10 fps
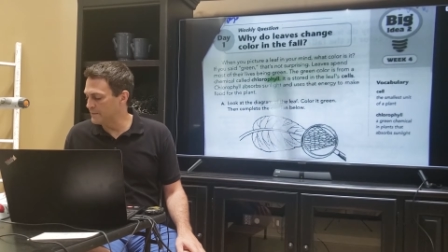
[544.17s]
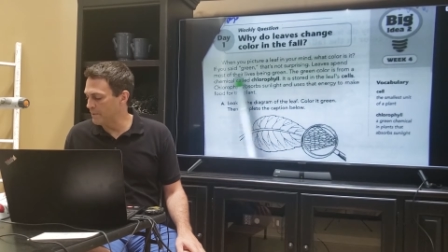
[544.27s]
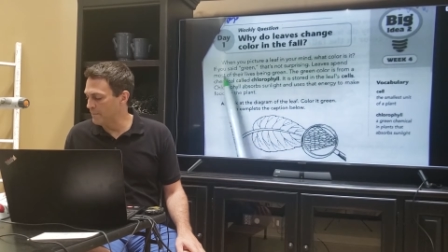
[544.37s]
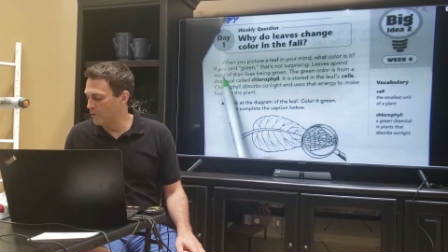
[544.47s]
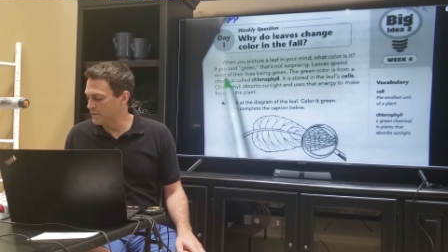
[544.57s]

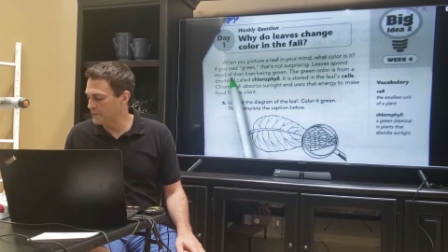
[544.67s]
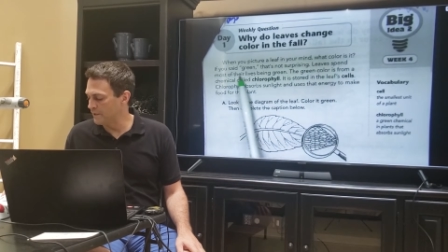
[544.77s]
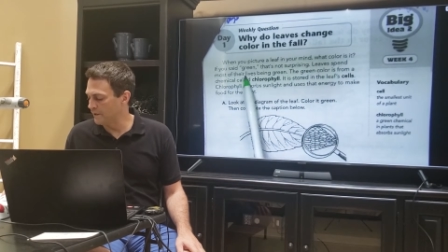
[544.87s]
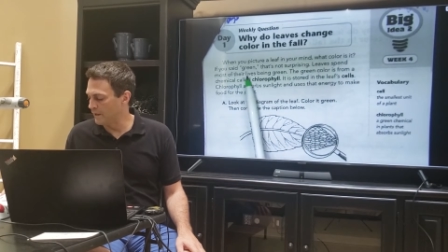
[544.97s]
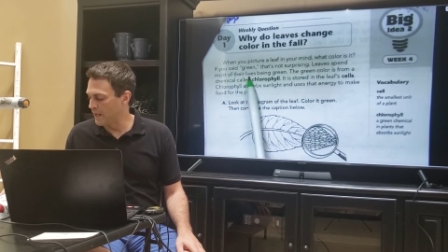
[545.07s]
spend most of
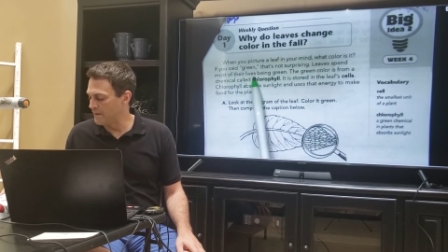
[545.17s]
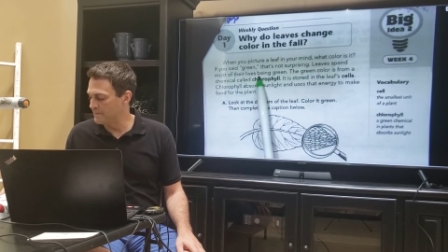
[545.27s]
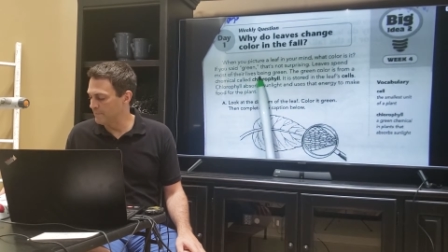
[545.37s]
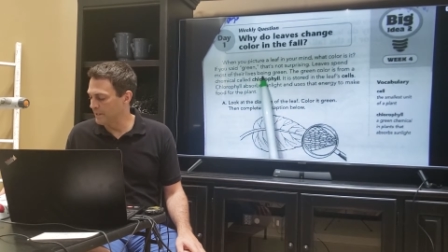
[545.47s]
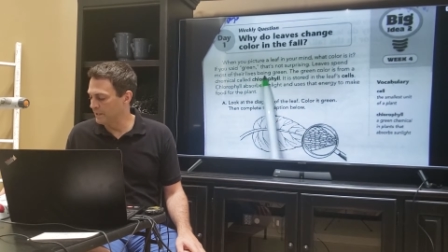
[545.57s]
their lives
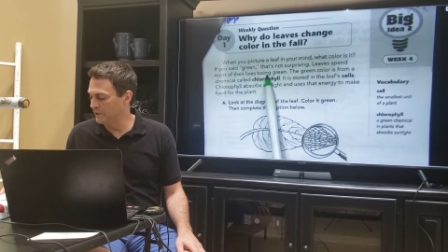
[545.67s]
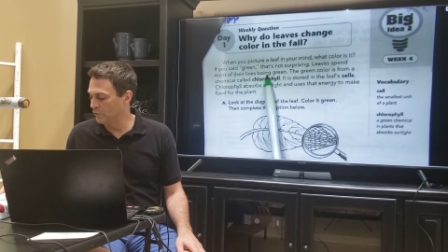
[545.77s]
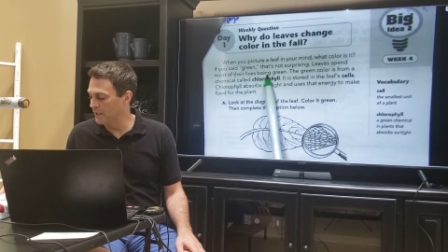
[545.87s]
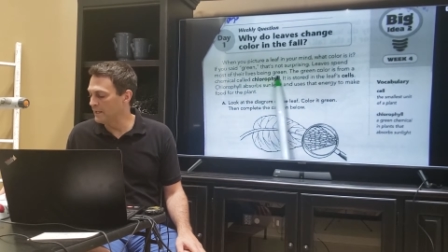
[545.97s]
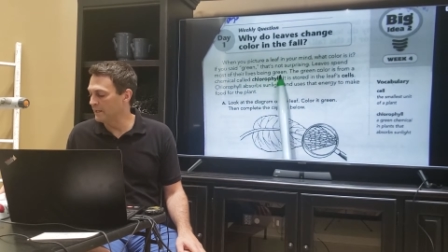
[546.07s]
being
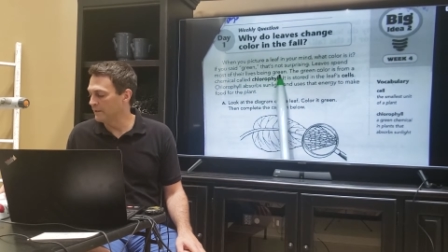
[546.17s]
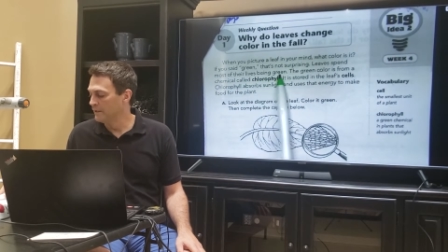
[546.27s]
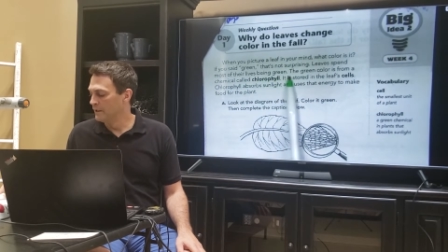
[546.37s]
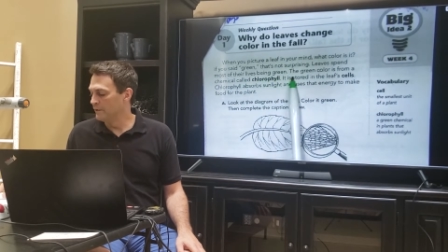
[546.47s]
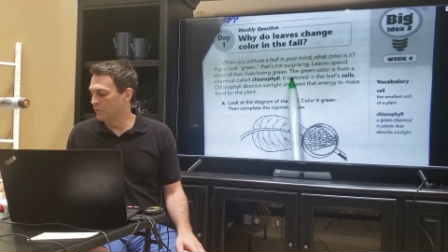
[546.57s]
green.
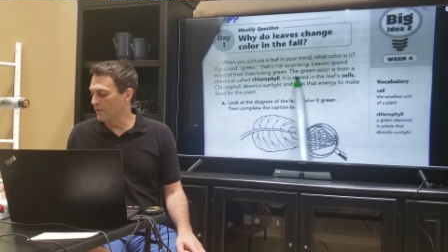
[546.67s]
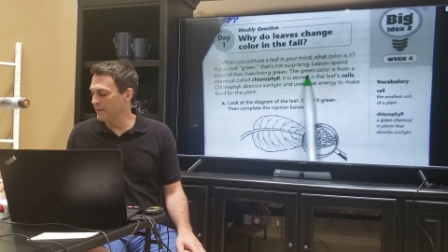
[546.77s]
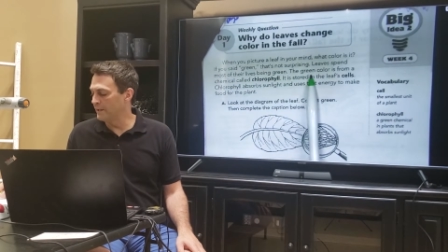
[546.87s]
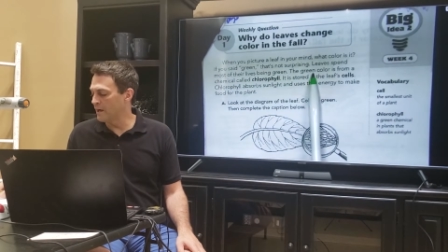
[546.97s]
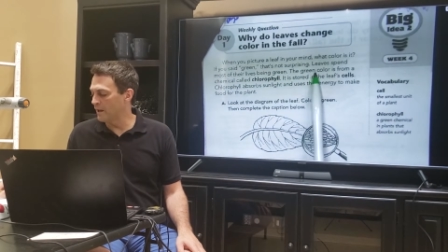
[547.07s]
The
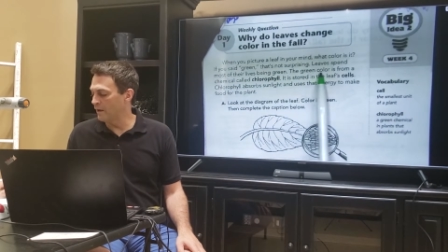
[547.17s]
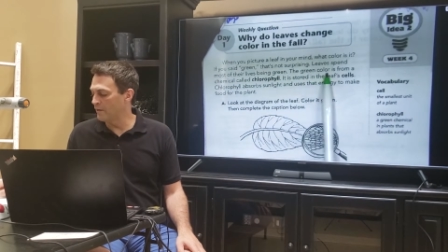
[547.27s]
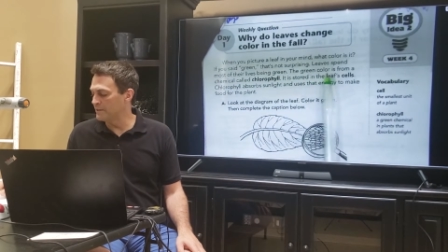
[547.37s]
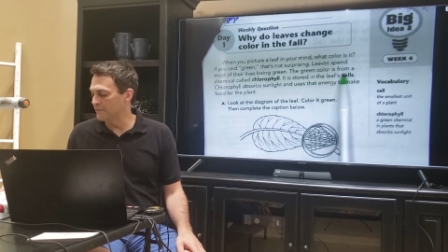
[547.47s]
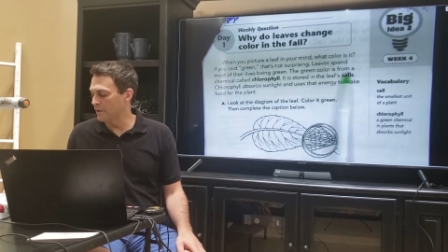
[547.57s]
green color
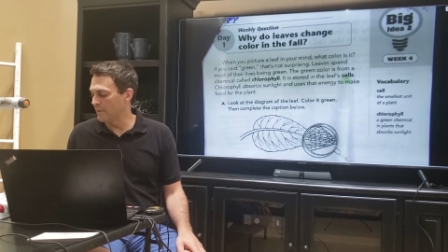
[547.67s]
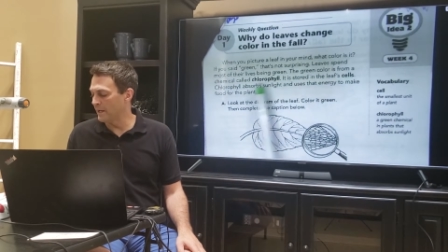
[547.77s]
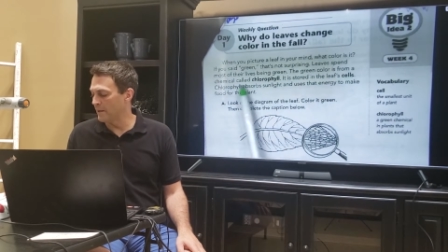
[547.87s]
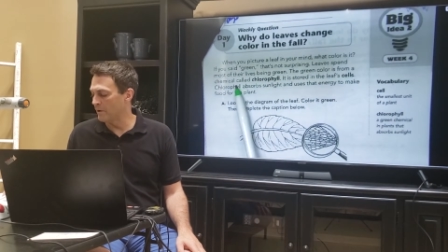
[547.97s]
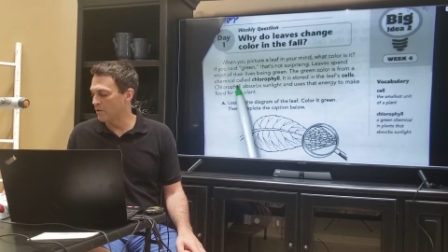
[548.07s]
is from a
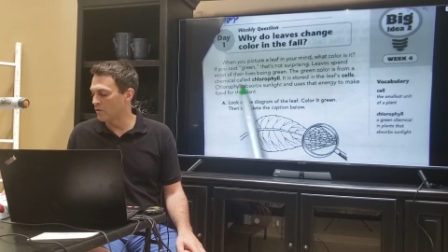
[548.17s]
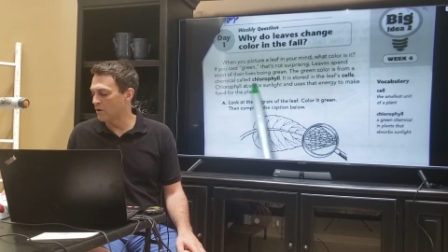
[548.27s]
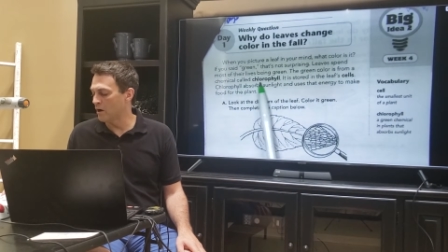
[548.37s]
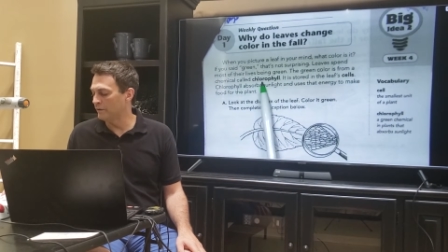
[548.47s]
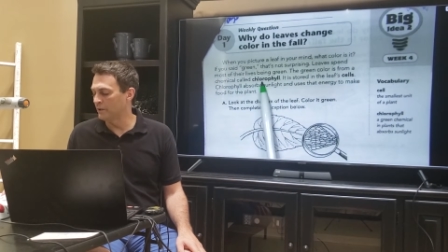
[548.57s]
chemical
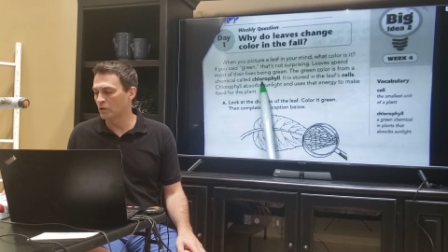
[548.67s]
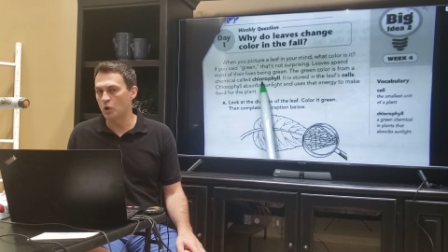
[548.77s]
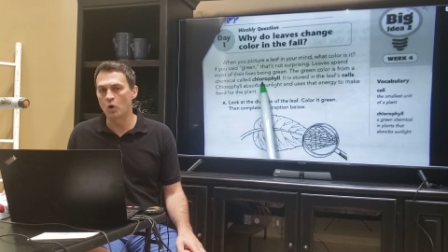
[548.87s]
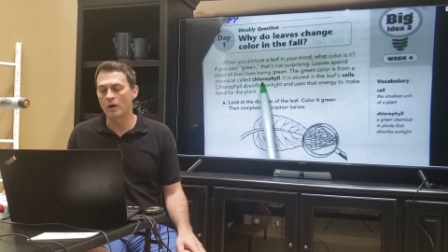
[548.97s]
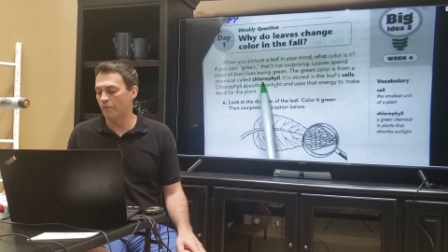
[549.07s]
called
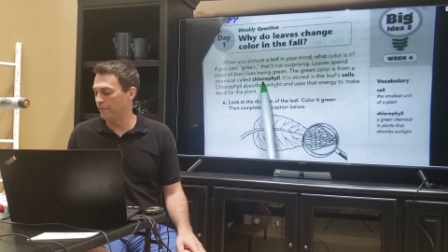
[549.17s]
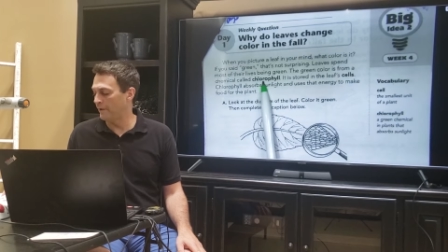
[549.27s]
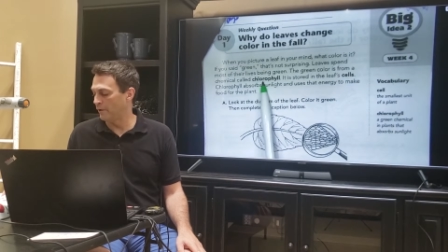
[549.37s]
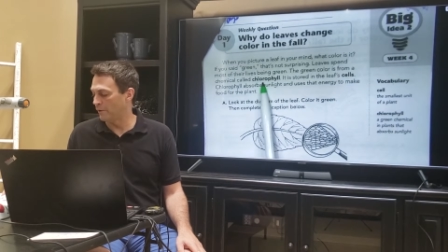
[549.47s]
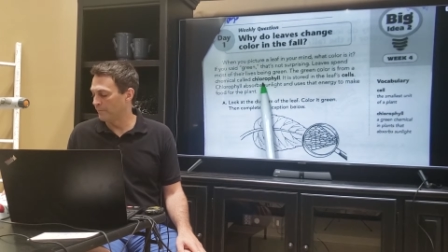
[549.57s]

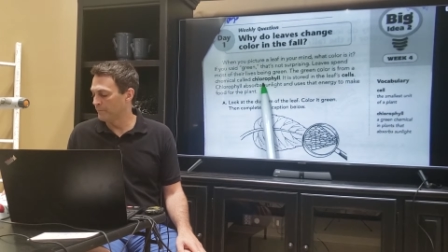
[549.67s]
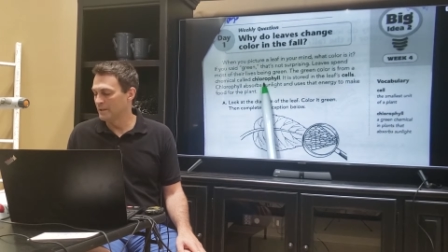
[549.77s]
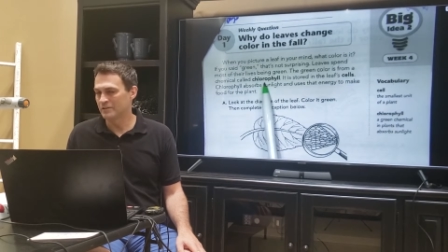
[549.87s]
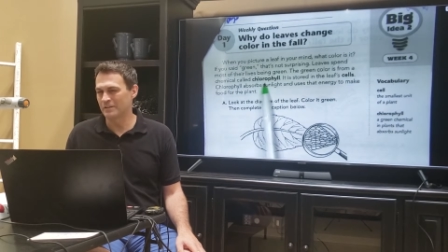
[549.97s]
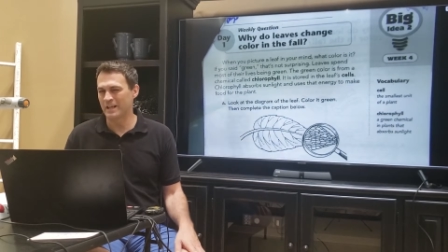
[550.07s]
chlorophyll.
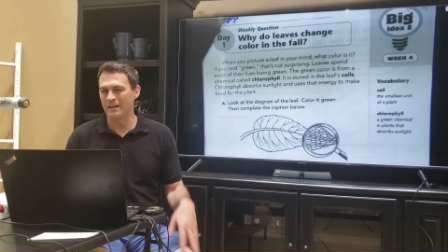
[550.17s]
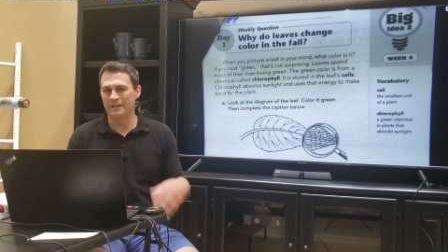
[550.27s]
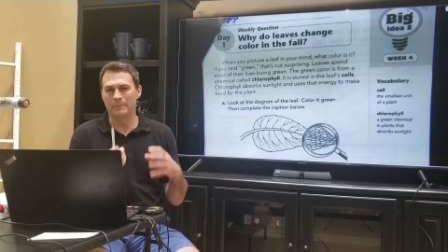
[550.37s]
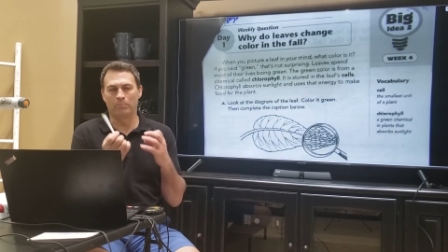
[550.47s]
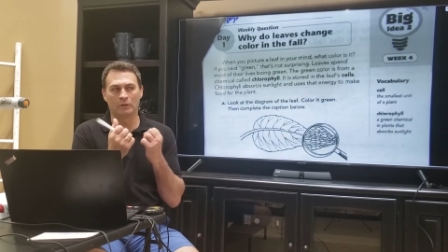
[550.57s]
So it's kind of
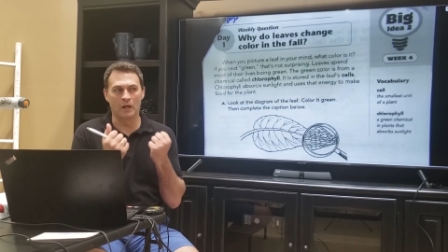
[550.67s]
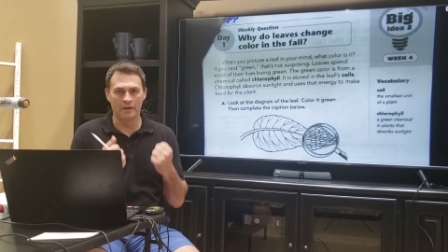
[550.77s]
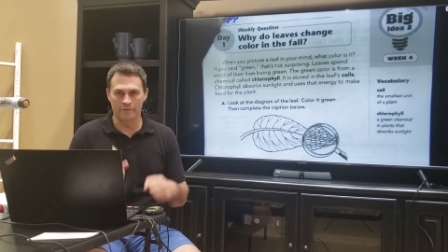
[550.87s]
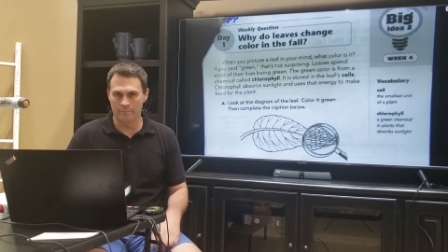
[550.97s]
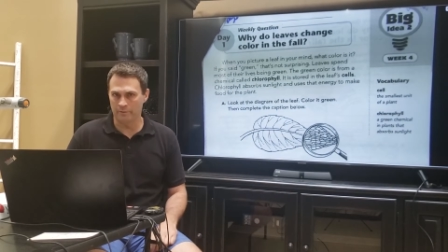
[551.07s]
like the blood
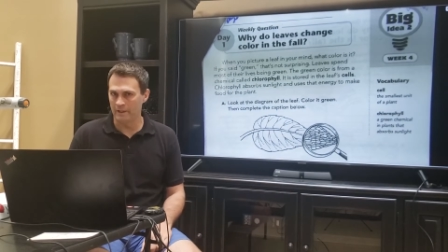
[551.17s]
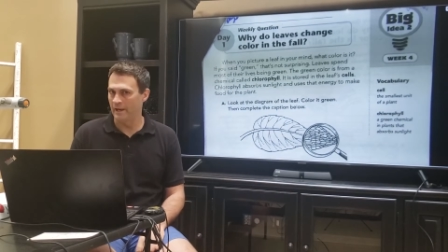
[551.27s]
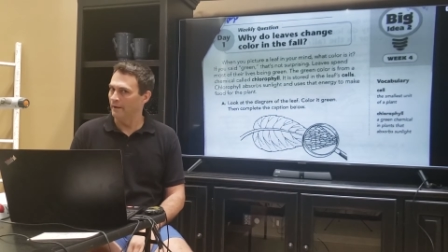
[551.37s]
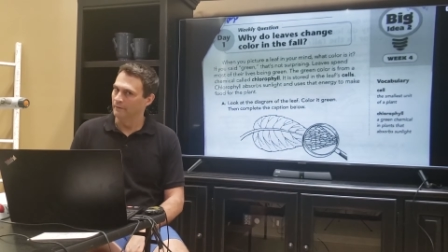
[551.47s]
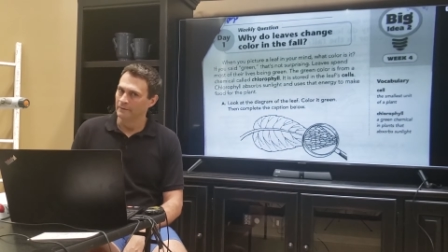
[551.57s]
of the plant.